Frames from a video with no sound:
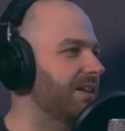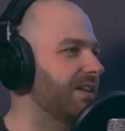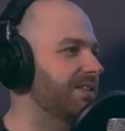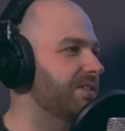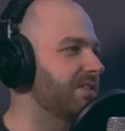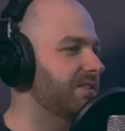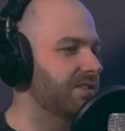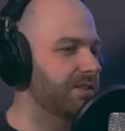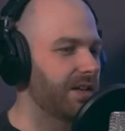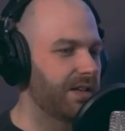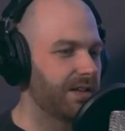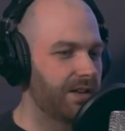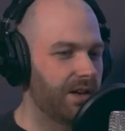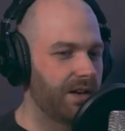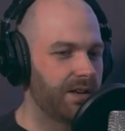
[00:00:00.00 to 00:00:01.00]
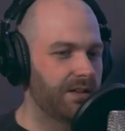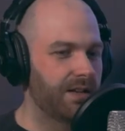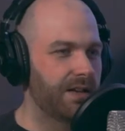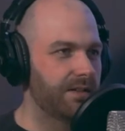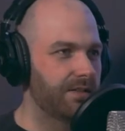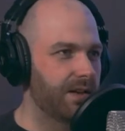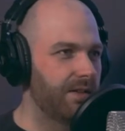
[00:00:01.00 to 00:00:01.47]
I, listened to that uh,
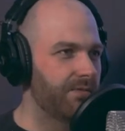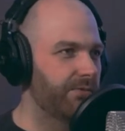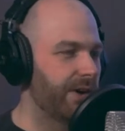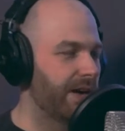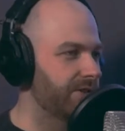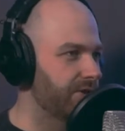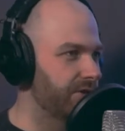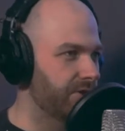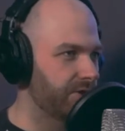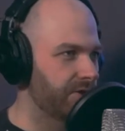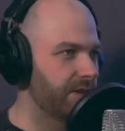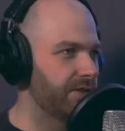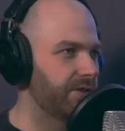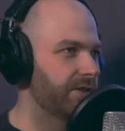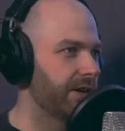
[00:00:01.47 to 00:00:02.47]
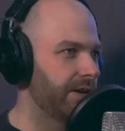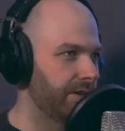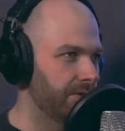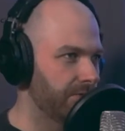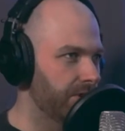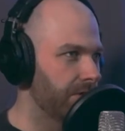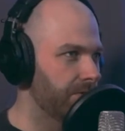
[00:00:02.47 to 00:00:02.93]
that infectious disease guy
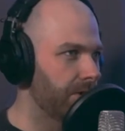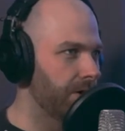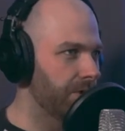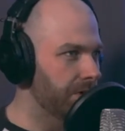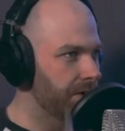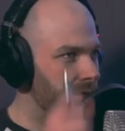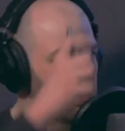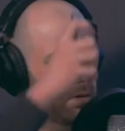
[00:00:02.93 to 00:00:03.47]
on Joe Rogan the